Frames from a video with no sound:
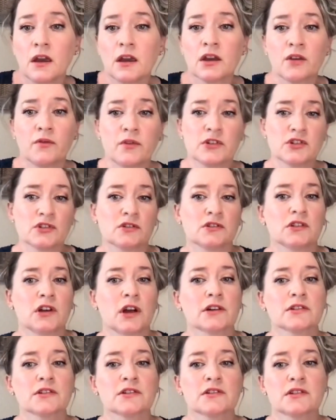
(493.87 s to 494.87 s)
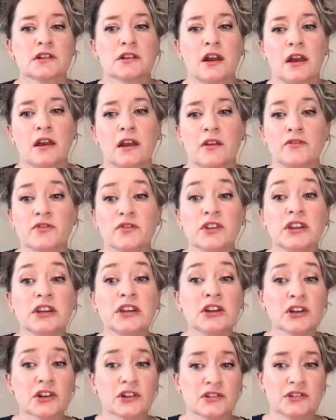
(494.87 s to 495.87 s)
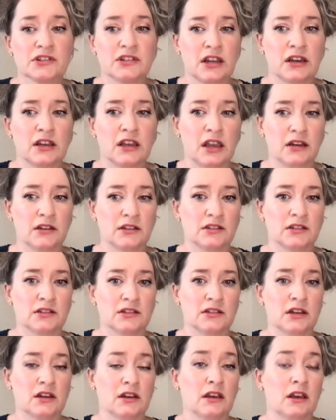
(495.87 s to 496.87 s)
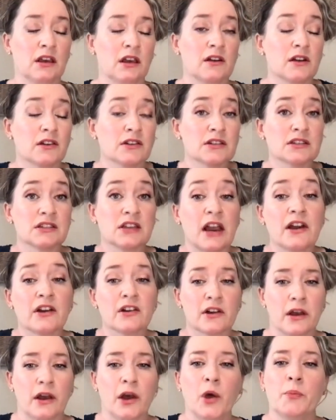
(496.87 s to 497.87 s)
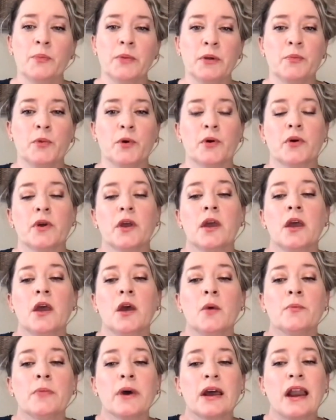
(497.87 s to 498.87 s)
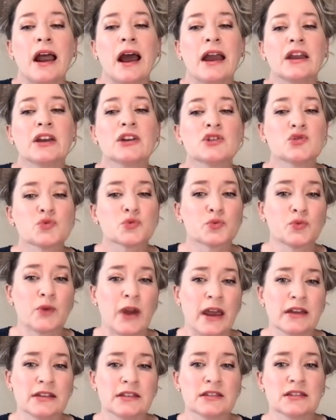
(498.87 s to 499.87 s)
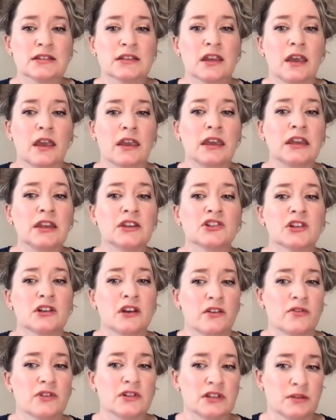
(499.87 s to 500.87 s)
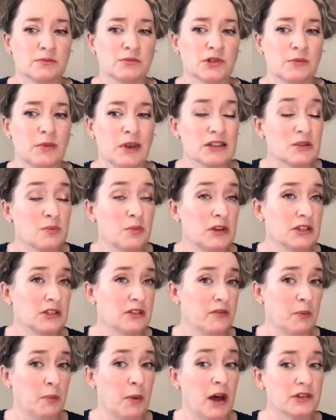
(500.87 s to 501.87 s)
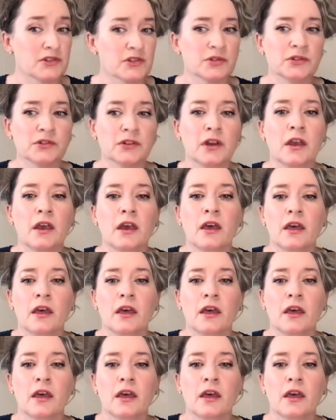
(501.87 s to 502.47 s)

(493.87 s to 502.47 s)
Conventional doctors and I have years dedicated to study and our desire to help people, but I address each and every symptom as a piece of a puzzle.